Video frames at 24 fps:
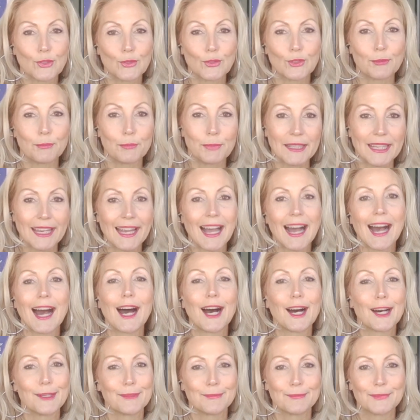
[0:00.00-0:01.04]
you to
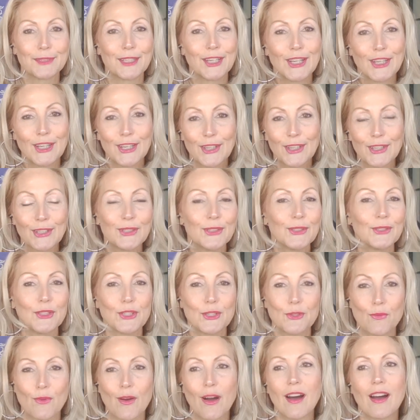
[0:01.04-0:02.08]
become who
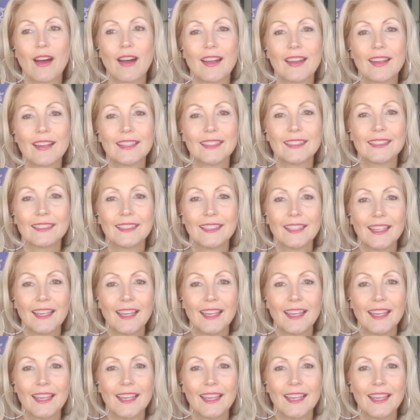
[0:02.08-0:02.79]
you are.